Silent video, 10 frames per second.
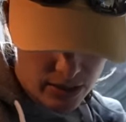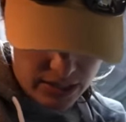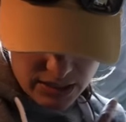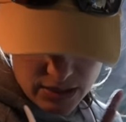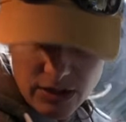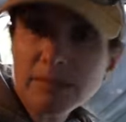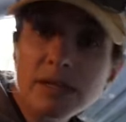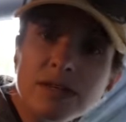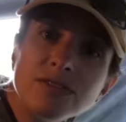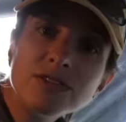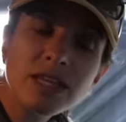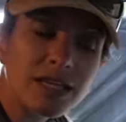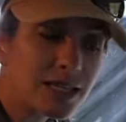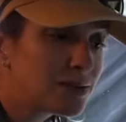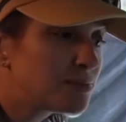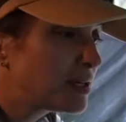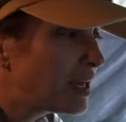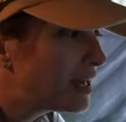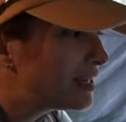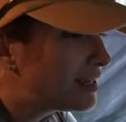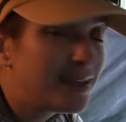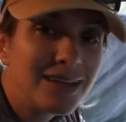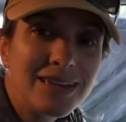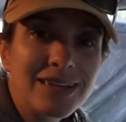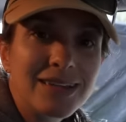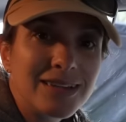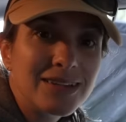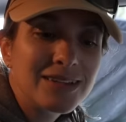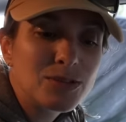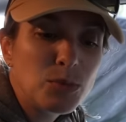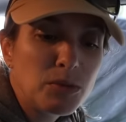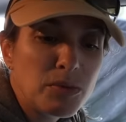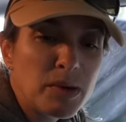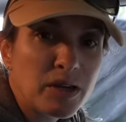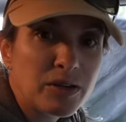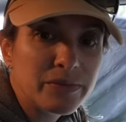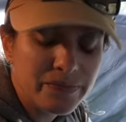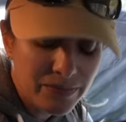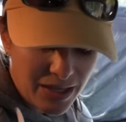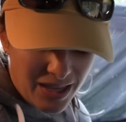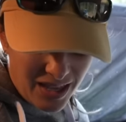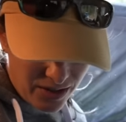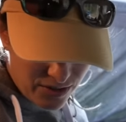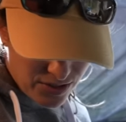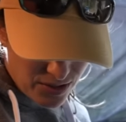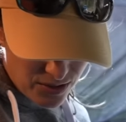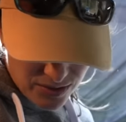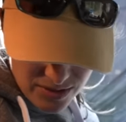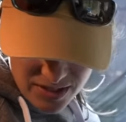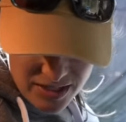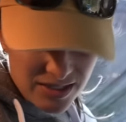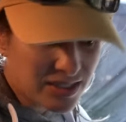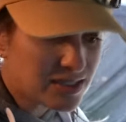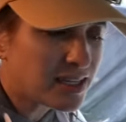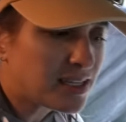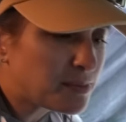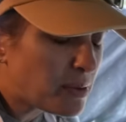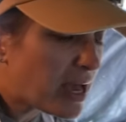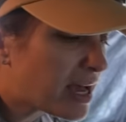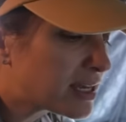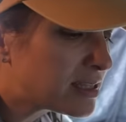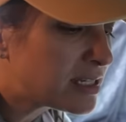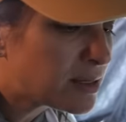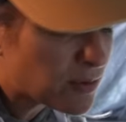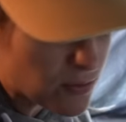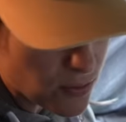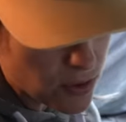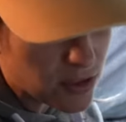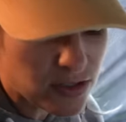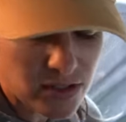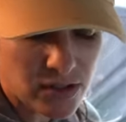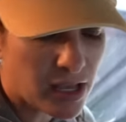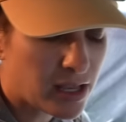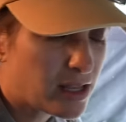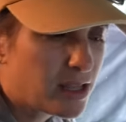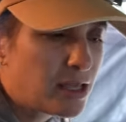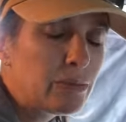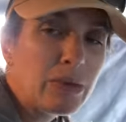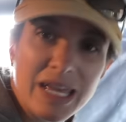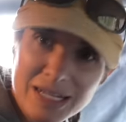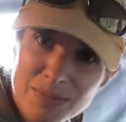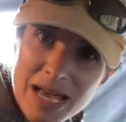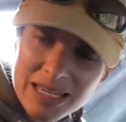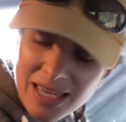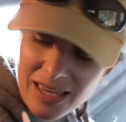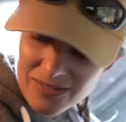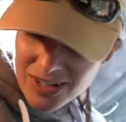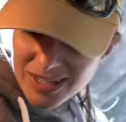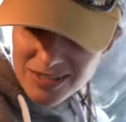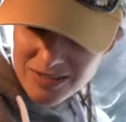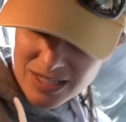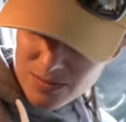I need to grab the first aid kit, but yeah, good to be prepared. And also, nice to, like, pack the night before so you're not panic packing and forget something